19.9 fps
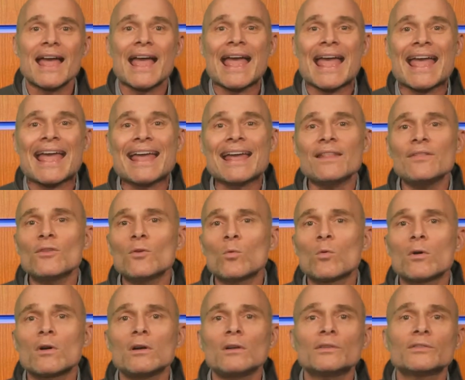and the
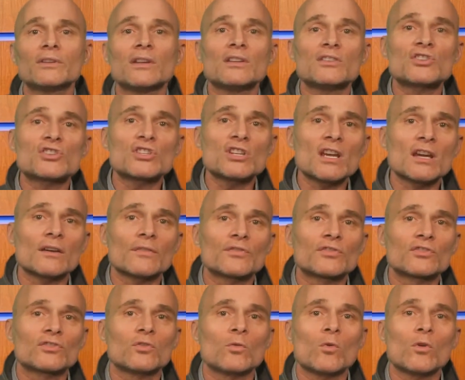world
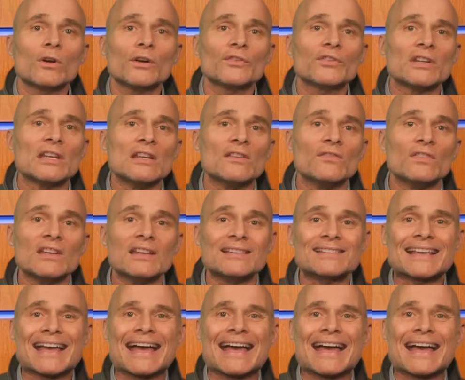shifts towards EVs